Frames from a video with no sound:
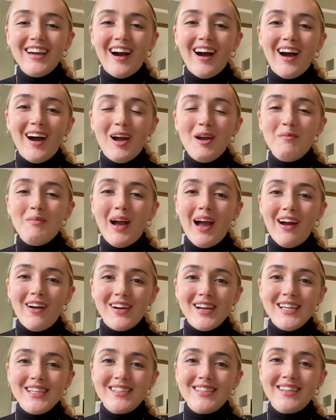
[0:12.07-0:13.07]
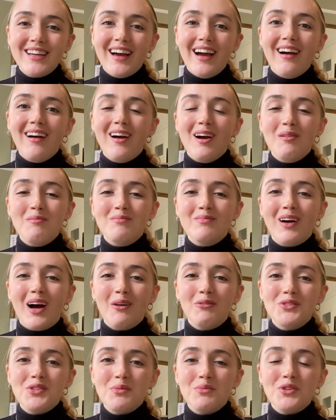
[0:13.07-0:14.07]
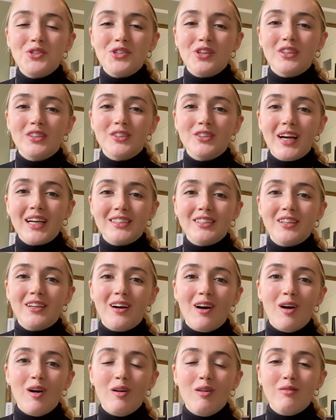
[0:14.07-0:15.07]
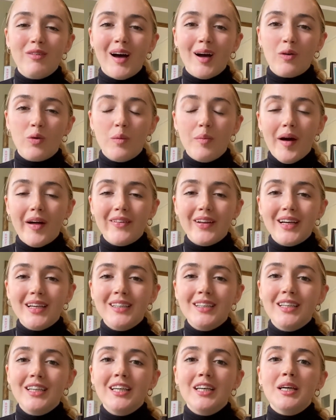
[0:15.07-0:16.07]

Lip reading: Hi, I'm Erin. I was the musical director of Aquapella